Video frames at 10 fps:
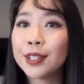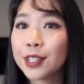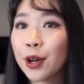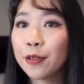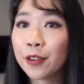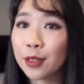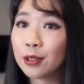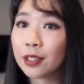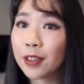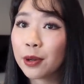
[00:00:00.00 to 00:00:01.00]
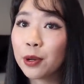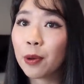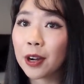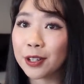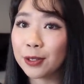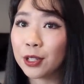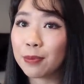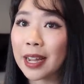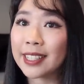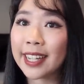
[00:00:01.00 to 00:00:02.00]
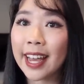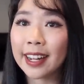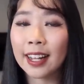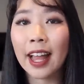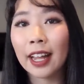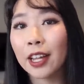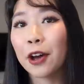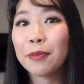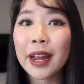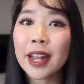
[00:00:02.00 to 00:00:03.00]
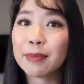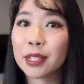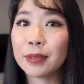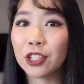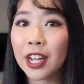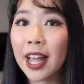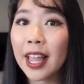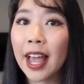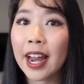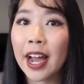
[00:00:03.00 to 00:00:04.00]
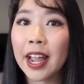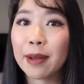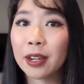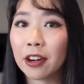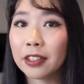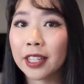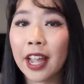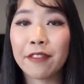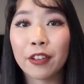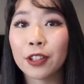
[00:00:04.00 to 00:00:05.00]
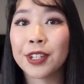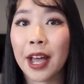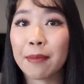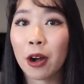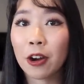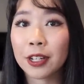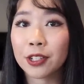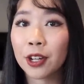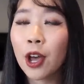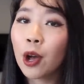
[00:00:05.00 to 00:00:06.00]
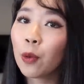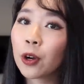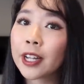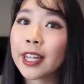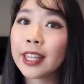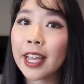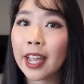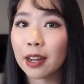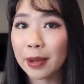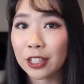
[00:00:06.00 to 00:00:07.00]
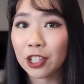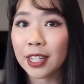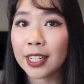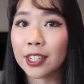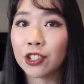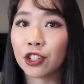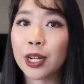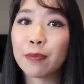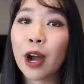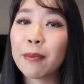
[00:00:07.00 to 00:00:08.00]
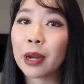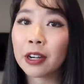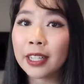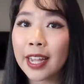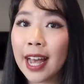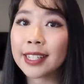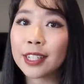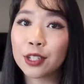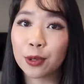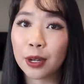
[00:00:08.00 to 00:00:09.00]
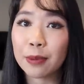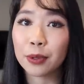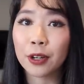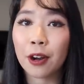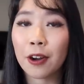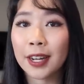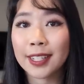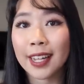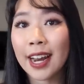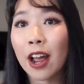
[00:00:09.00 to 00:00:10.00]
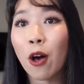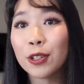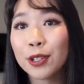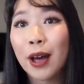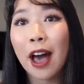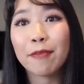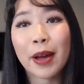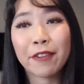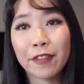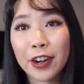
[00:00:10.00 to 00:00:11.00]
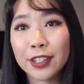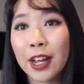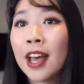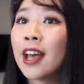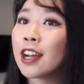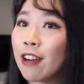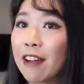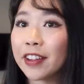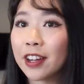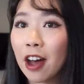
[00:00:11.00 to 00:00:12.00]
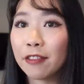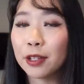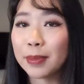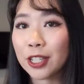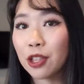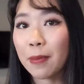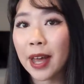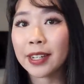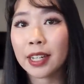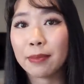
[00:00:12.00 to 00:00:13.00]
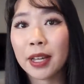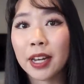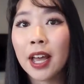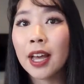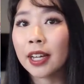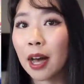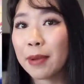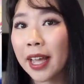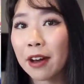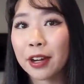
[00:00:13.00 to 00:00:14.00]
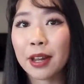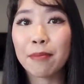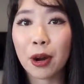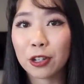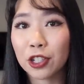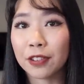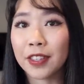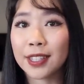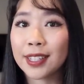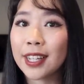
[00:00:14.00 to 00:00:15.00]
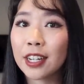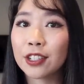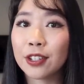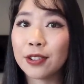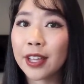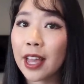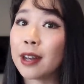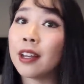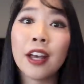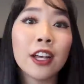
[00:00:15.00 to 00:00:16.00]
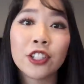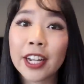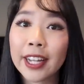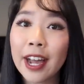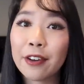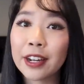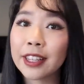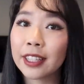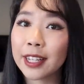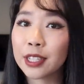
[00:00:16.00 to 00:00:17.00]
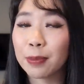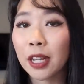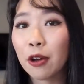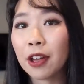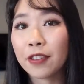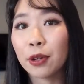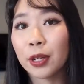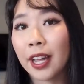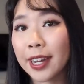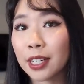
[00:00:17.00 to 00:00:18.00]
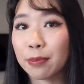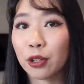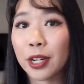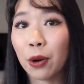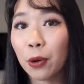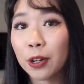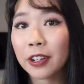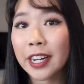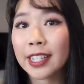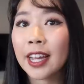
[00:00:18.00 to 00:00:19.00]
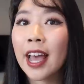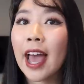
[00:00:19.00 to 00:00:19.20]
So for those of you who are new to my channel, hello, my name is Michelle and I am currently a full-time artist working in the animation industry, primarily as a storyboard artist, and I also have my first graphic novel, MEESH the Bat Demon, coming out in March of this year, so you can check it out in the links below if you would like to pre-order it.